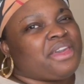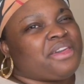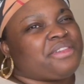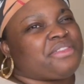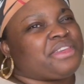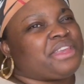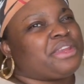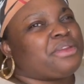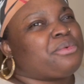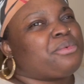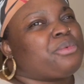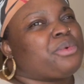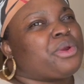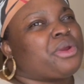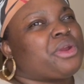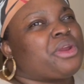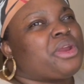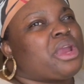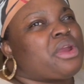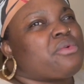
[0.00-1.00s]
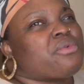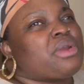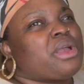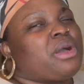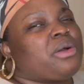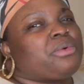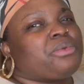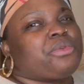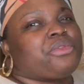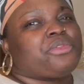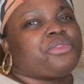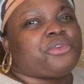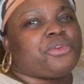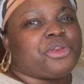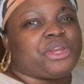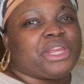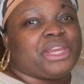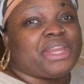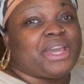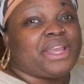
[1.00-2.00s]
they were around
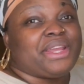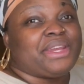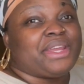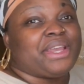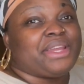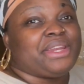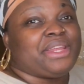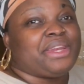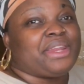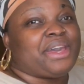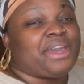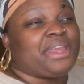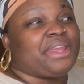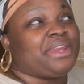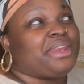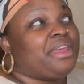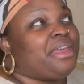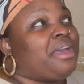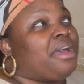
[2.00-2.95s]
$39.99.